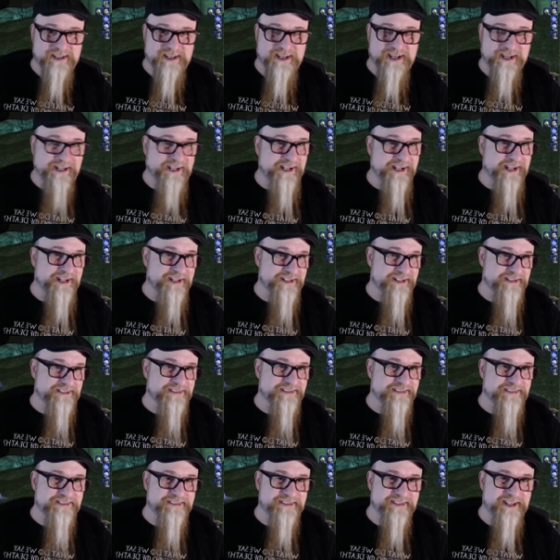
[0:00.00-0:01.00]
I can't
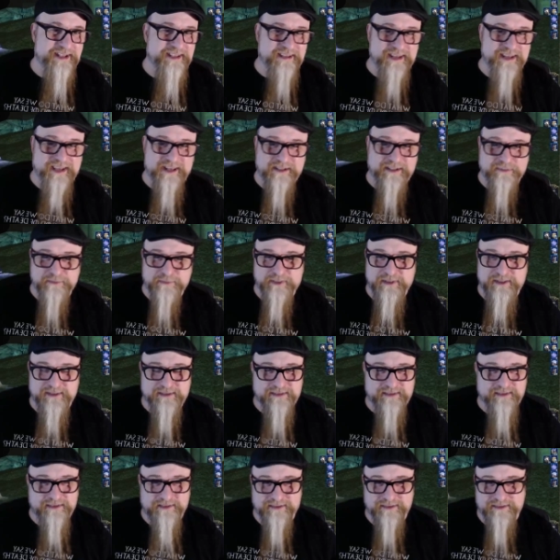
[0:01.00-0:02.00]
say that with
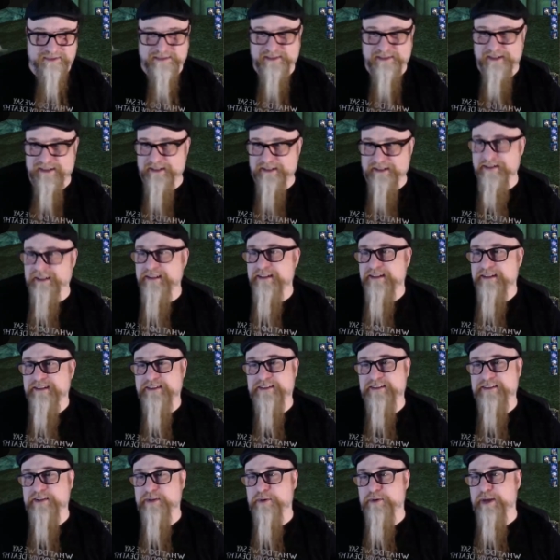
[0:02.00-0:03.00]
certainty,
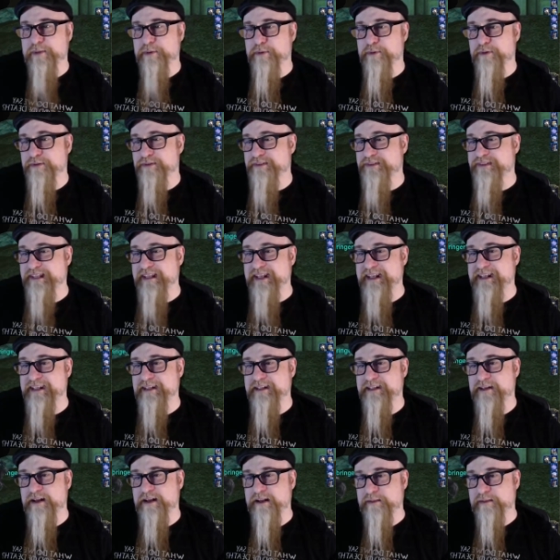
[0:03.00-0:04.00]
so I won't say it
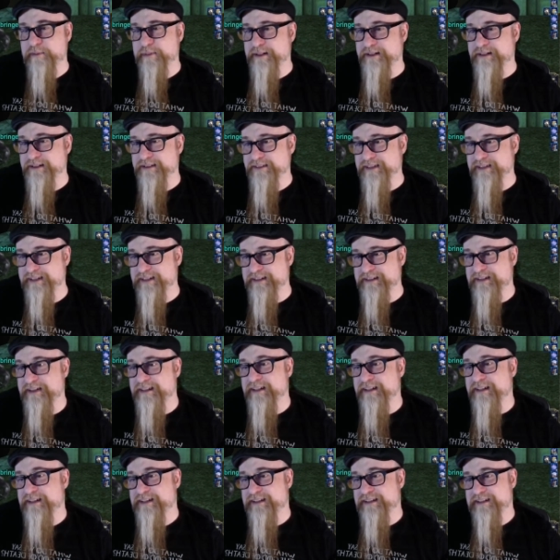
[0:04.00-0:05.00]
at all because I,
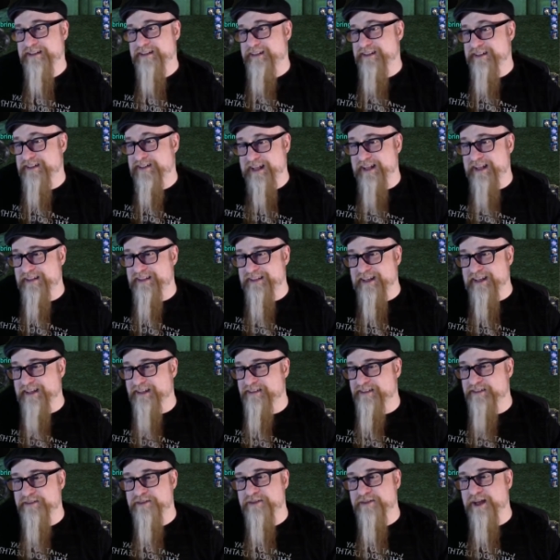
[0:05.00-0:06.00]
again, I
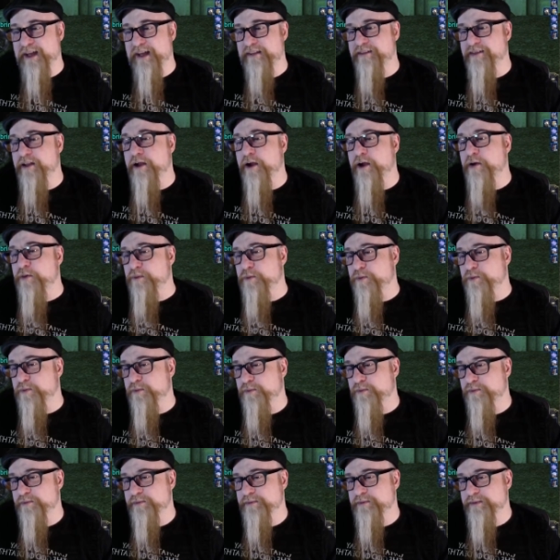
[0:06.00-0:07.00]
do not know
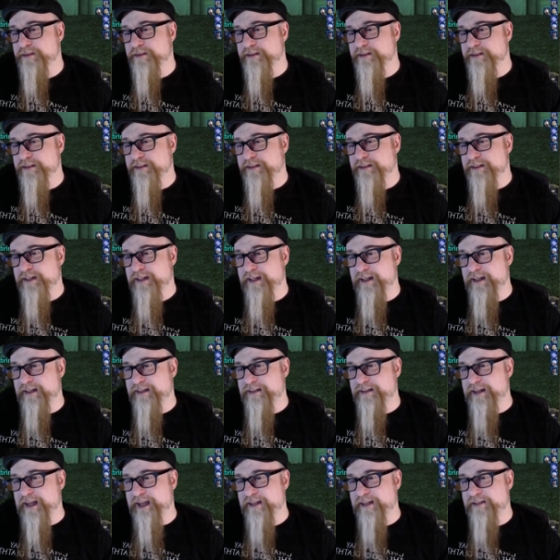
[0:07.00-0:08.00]

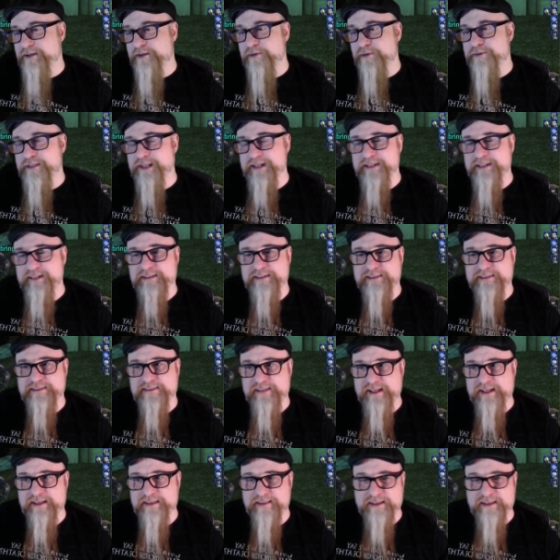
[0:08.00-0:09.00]
and I don't like to
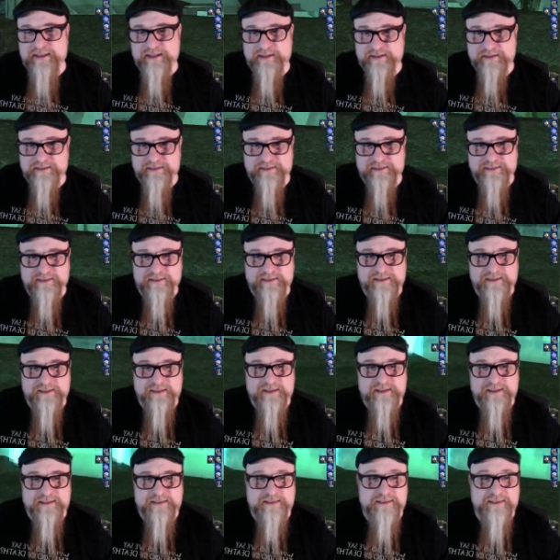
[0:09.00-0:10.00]
say things
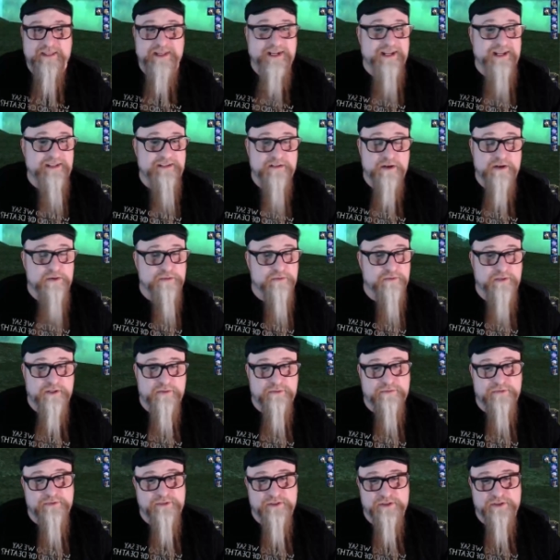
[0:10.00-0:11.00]
that I don't
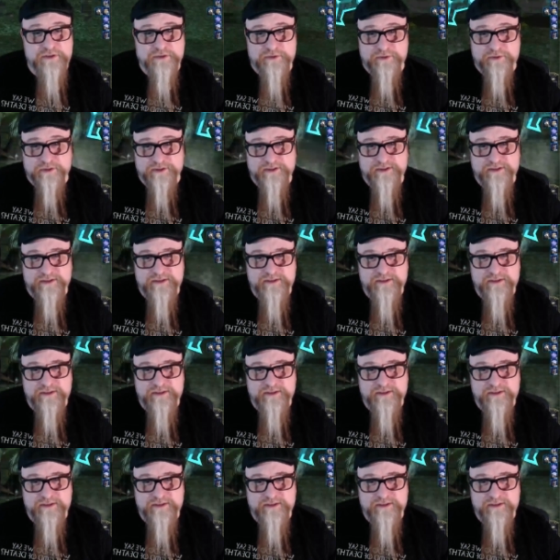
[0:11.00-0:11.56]
know for sure.